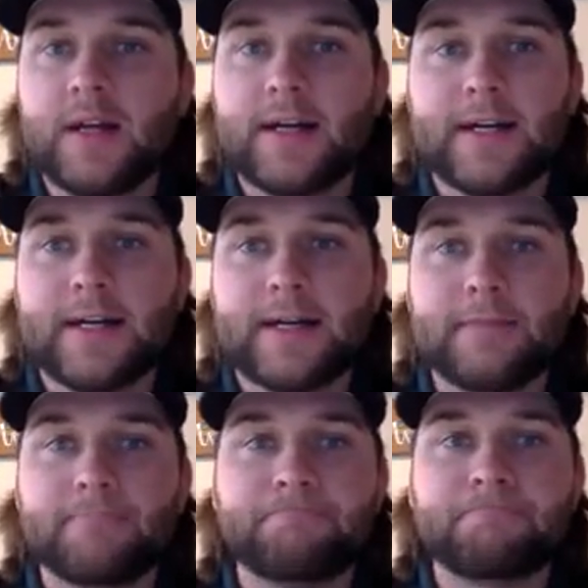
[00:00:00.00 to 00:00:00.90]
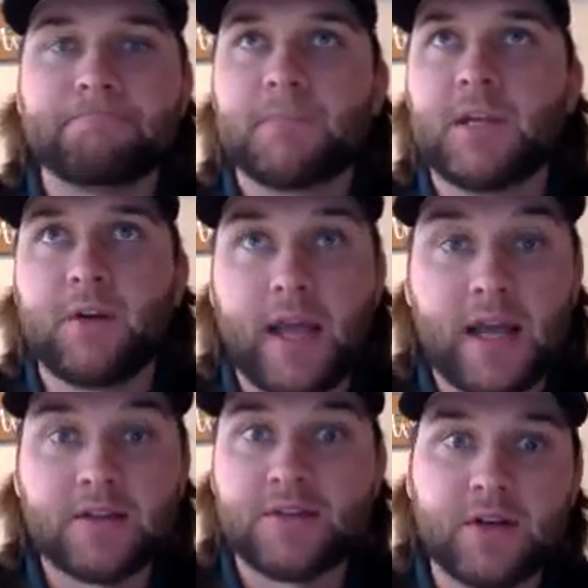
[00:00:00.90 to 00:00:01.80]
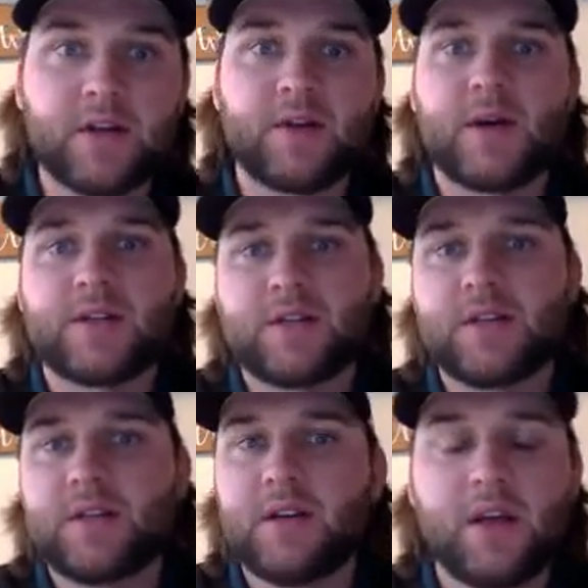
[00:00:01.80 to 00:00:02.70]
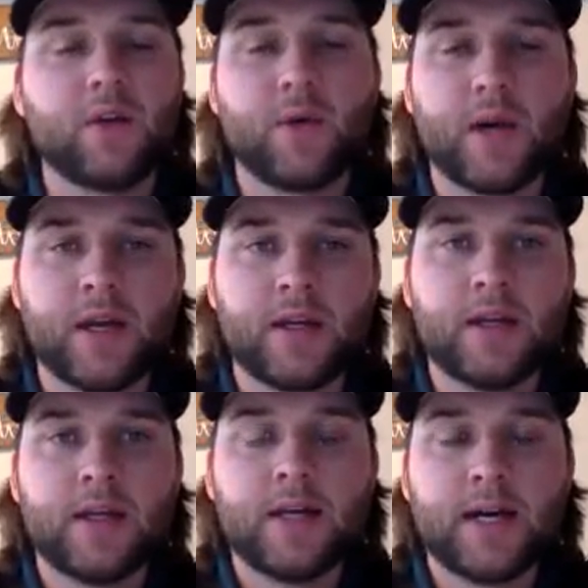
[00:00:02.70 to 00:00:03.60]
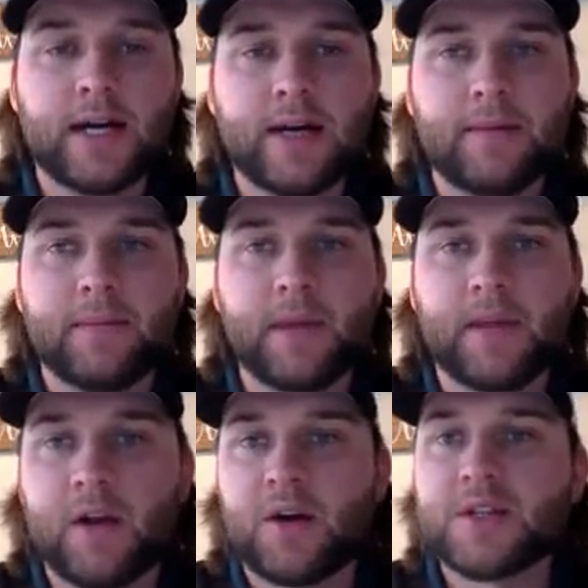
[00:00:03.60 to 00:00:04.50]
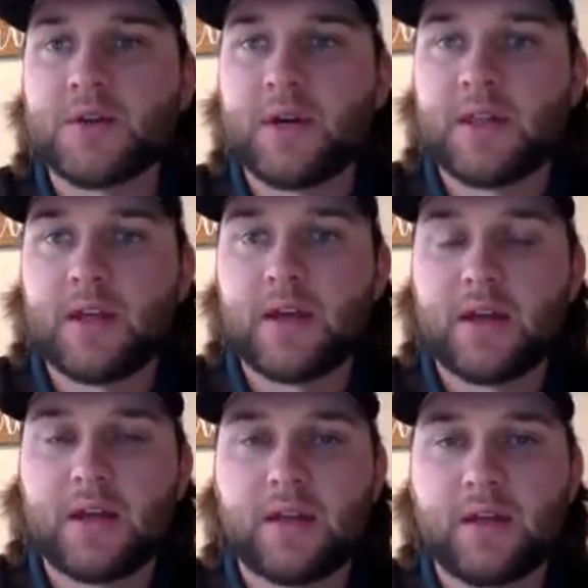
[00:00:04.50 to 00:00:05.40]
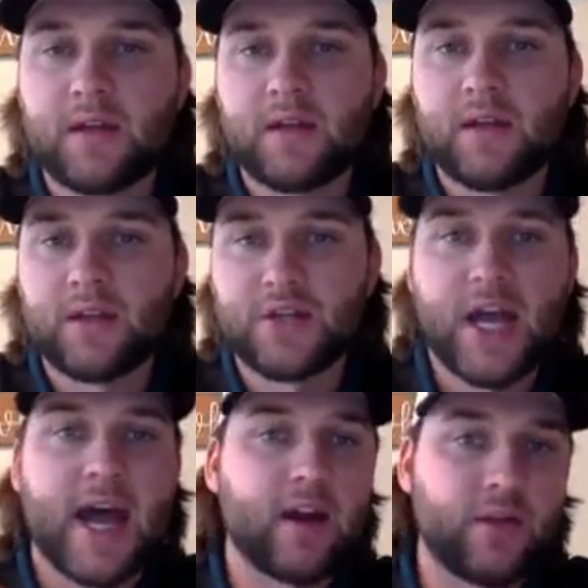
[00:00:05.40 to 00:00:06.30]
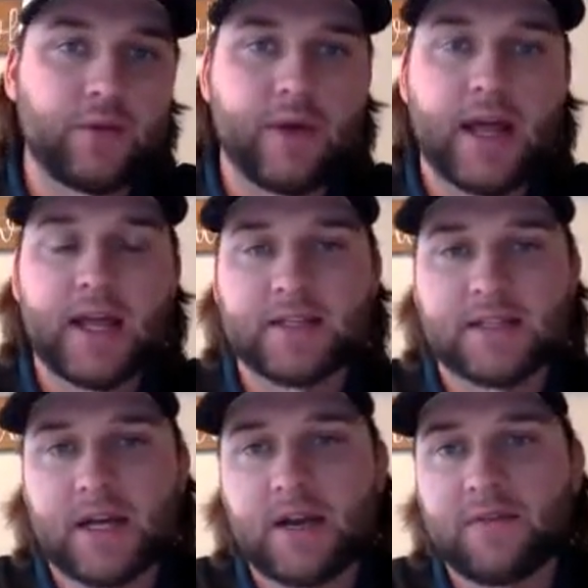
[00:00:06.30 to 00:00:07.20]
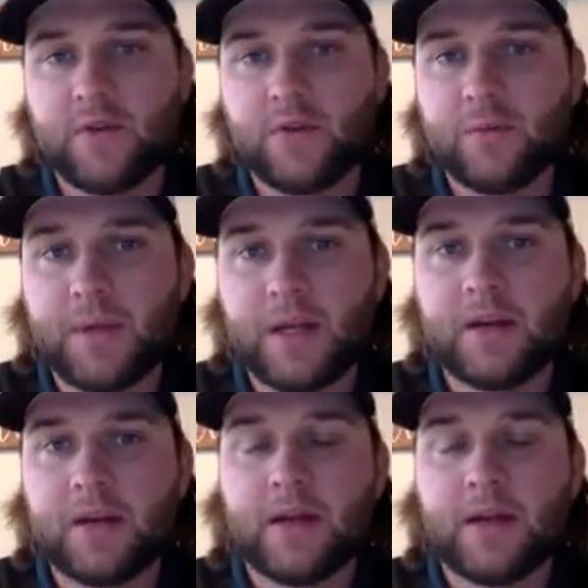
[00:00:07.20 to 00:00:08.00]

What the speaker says: answering a question. Either way. And then also in the chat on the right-hand side of Google Meet,